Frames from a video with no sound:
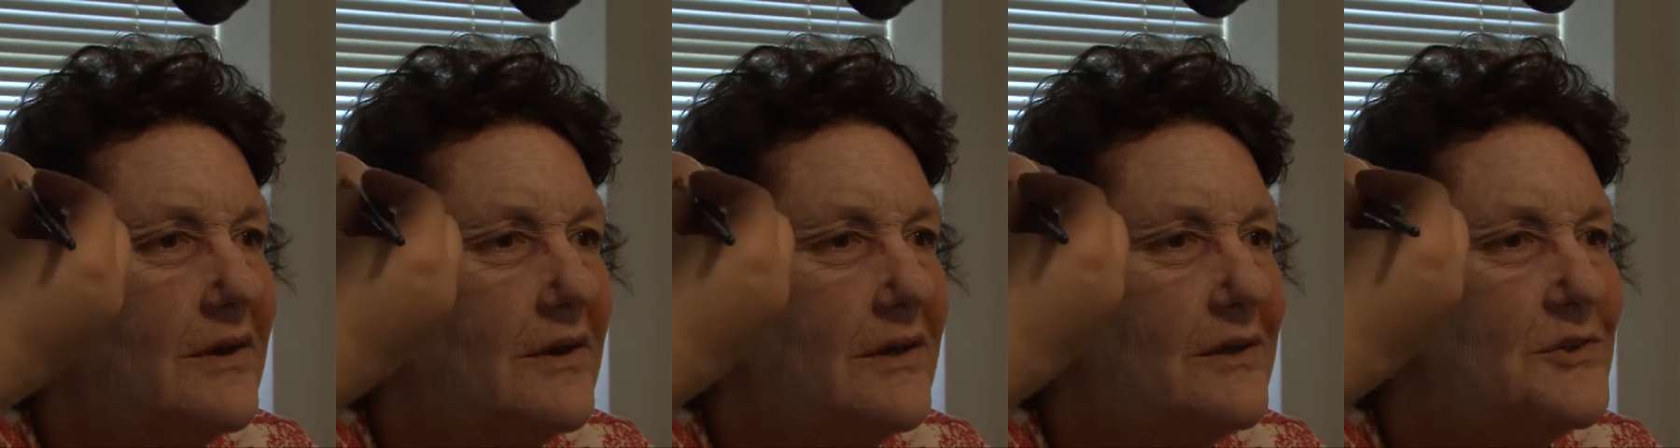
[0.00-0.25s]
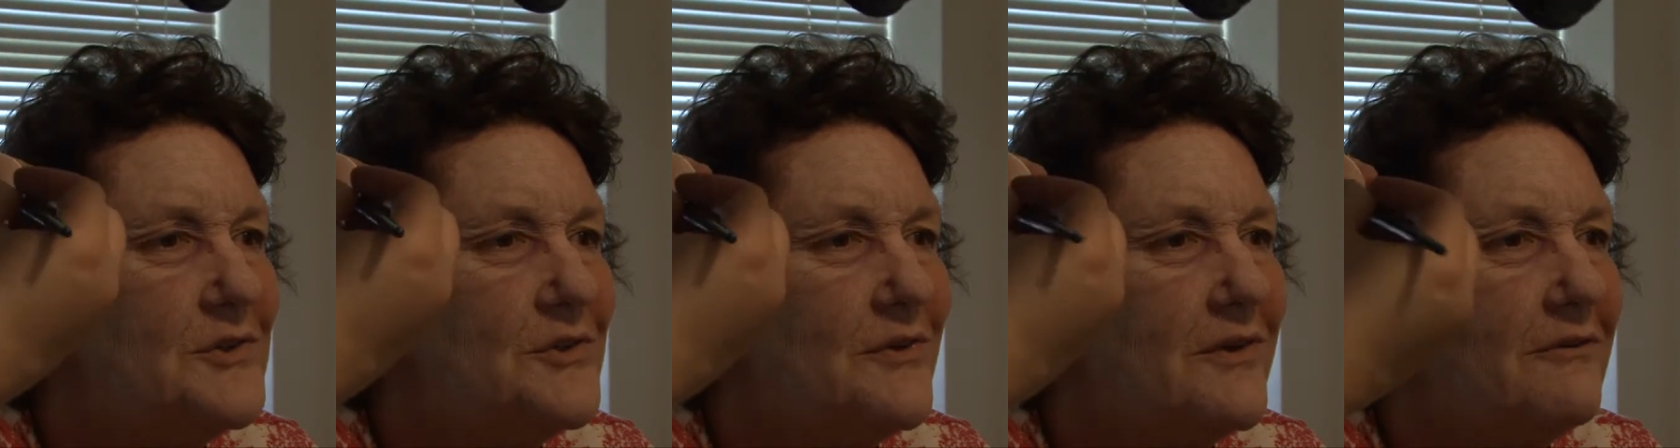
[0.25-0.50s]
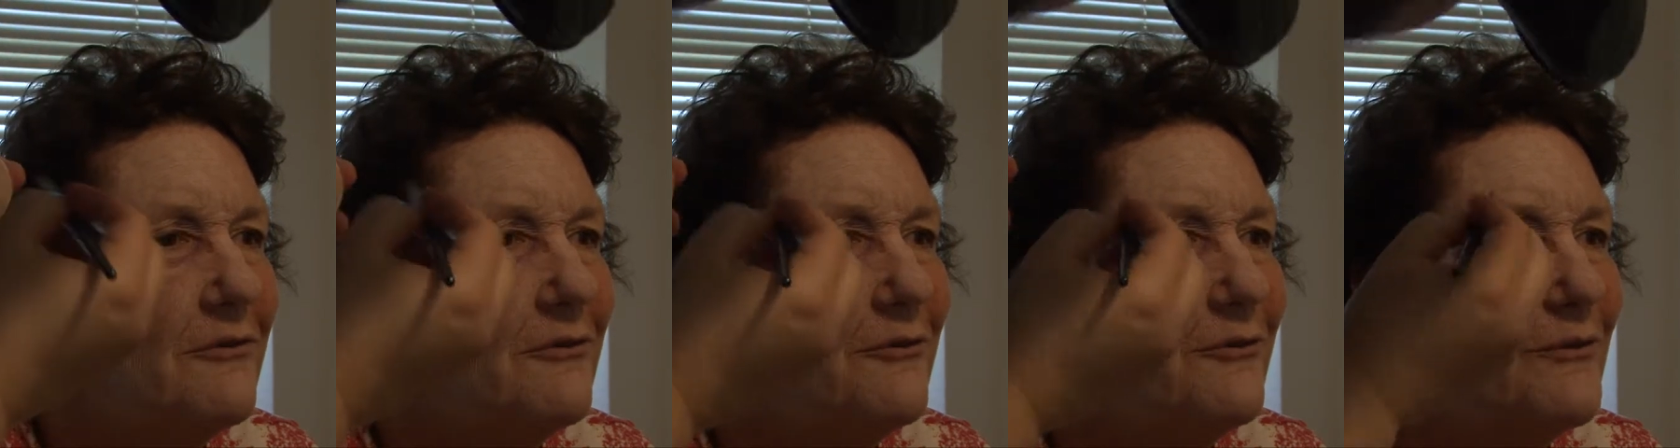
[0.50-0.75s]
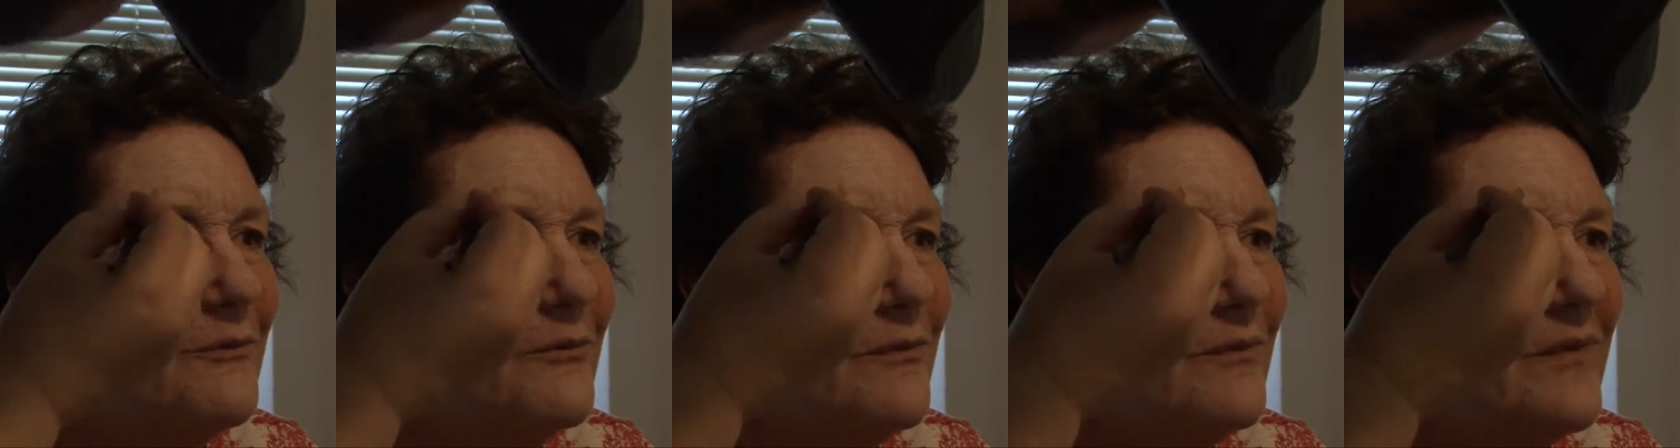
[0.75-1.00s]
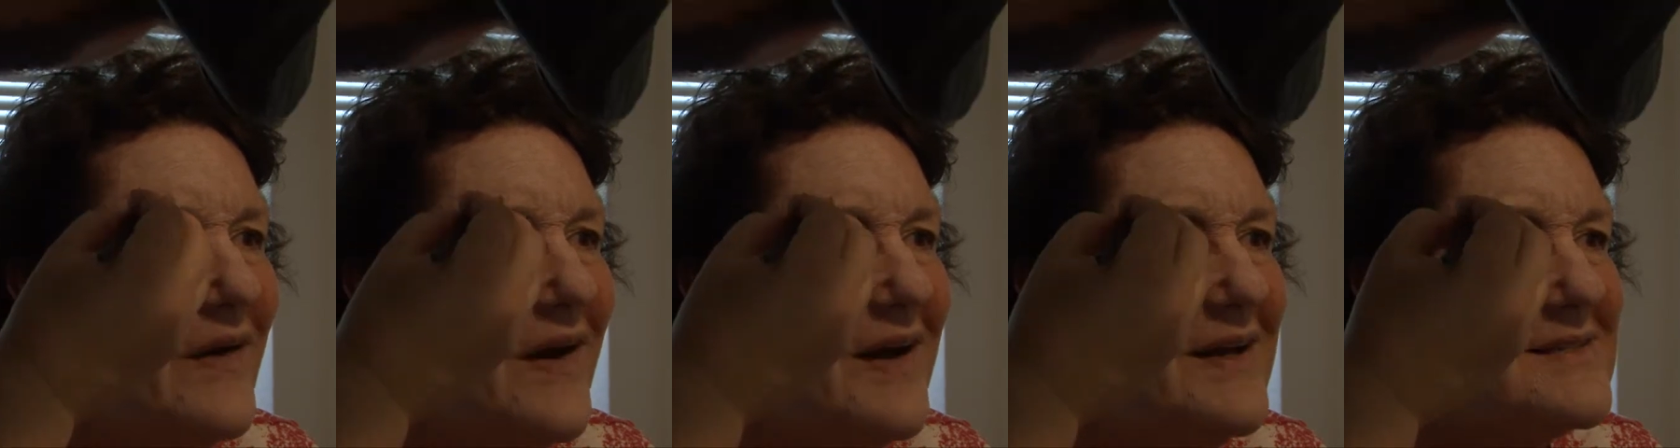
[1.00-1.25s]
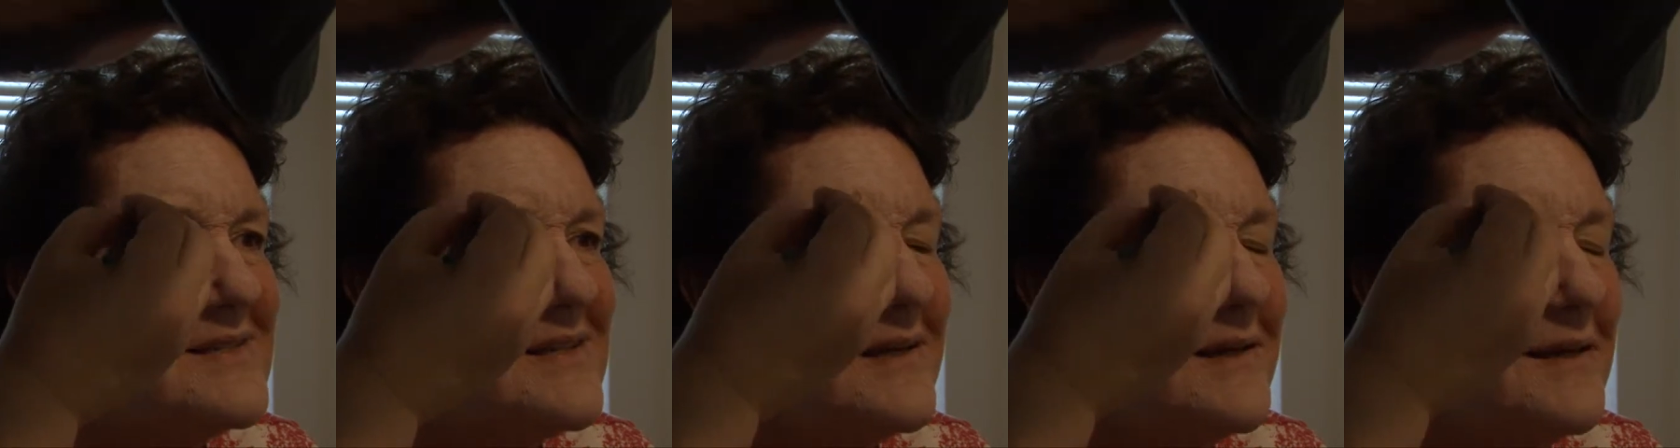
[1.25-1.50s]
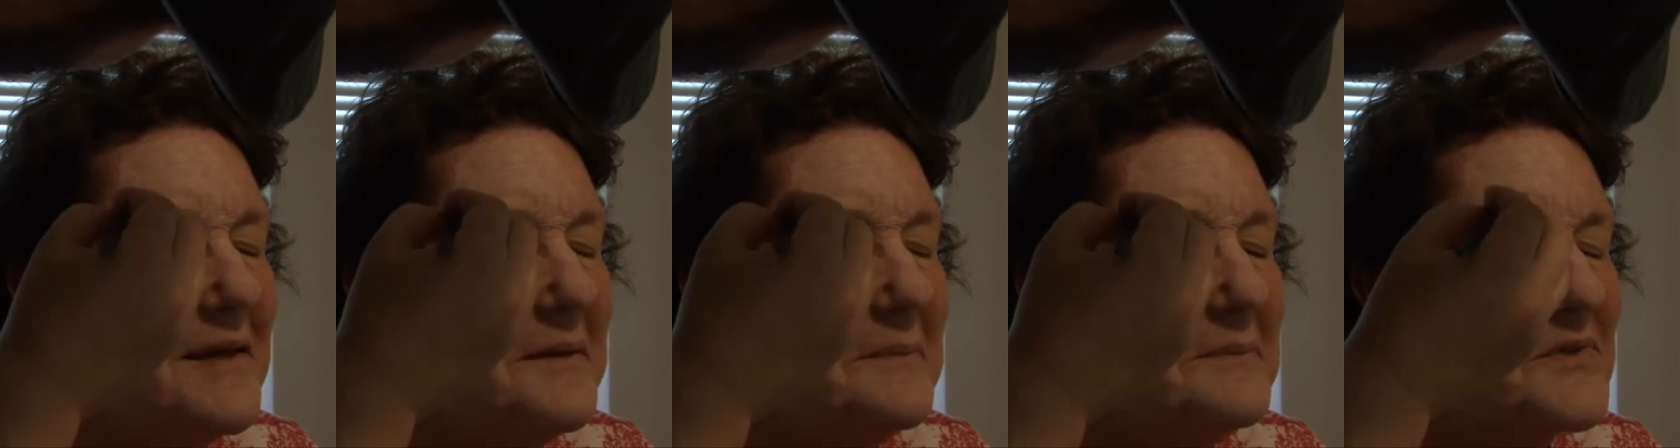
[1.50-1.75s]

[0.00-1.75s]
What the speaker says: And she have eyes like him.